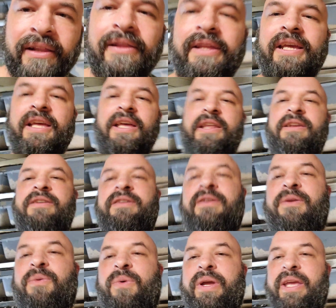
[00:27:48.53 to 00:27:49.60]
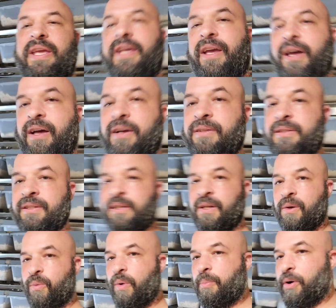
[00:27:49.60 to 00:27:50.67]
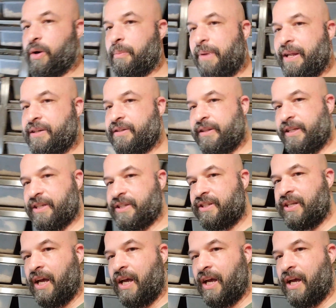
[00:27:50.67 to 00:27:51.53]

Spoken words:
then we put them into this